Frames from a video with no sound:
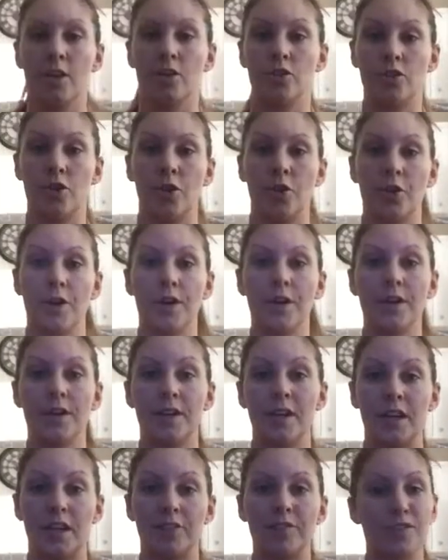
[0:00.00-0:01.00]
So
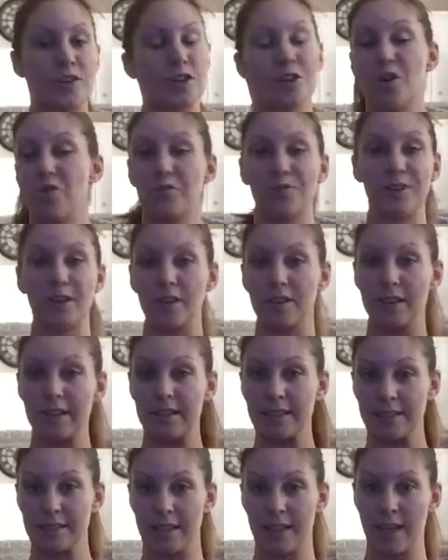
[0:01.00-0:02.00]
if you don't feel
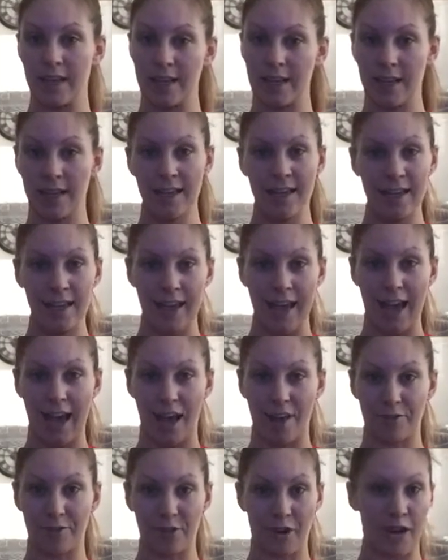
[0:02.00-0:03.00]
this
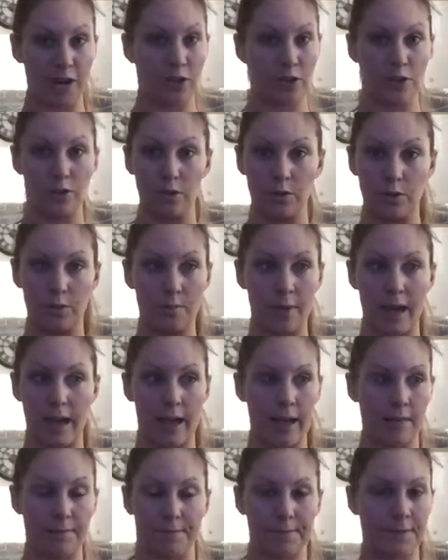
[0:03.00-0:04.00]
after I do
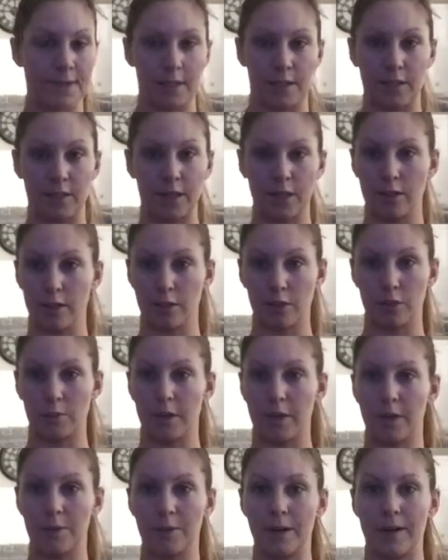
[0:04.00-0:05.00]
my 16 or
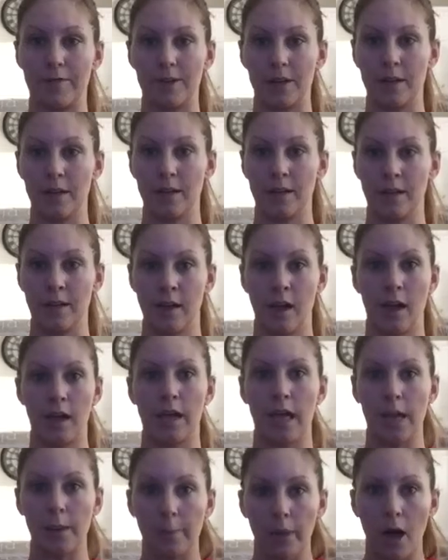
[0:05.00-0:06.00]
20 or whatever,
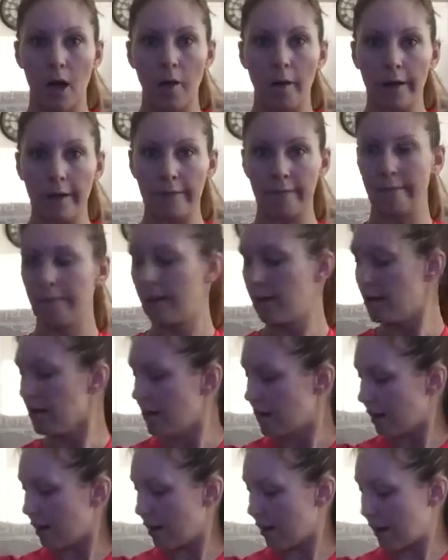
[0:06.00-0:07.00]
keep going,
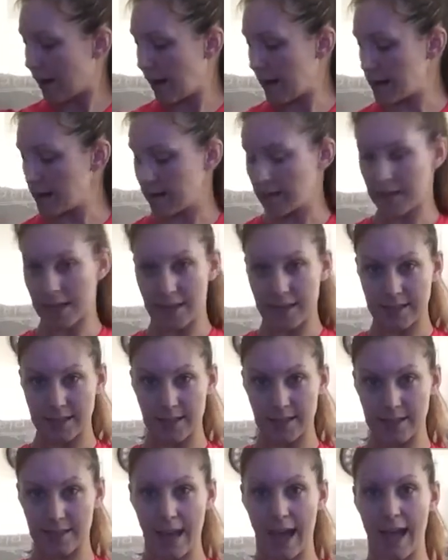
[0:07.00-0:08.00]
all right?
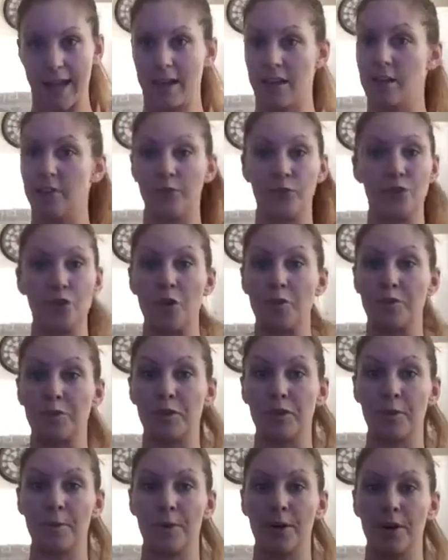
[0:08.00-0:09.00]
Easy as that. If you don't
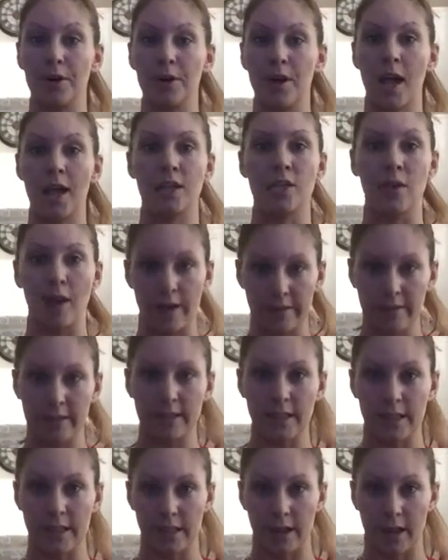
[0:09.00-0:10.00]
feel the burn, you haven't
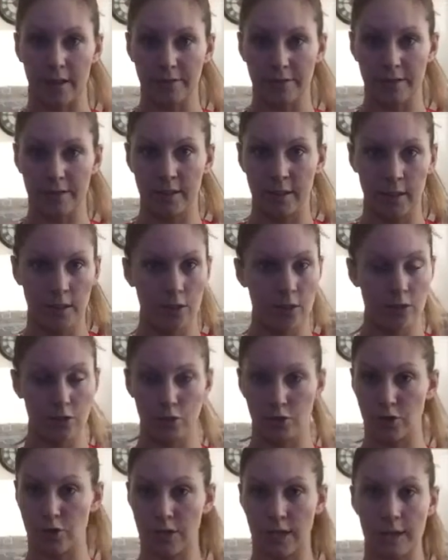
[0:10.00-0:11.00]
done enough.
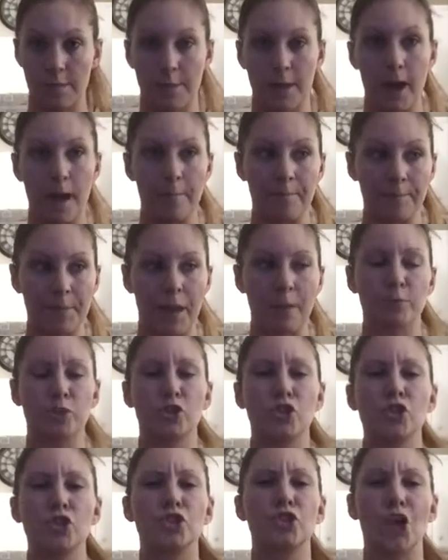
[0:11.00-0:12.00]
So just keep it up. I'm
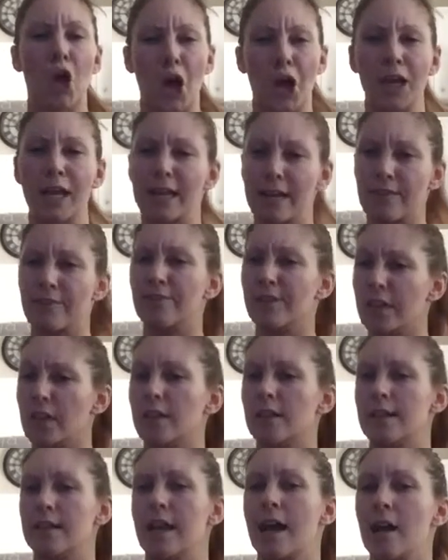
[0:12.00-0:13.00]
starting to feel
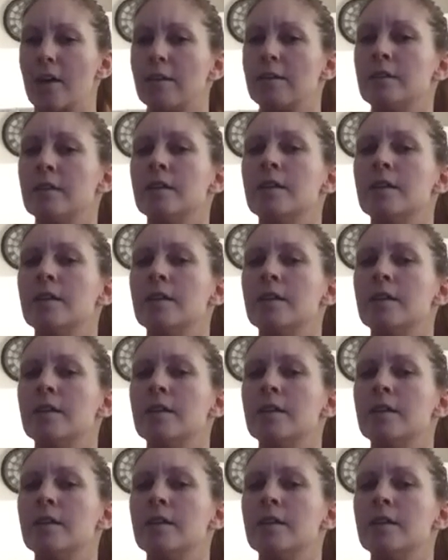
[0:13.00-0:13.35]
it now.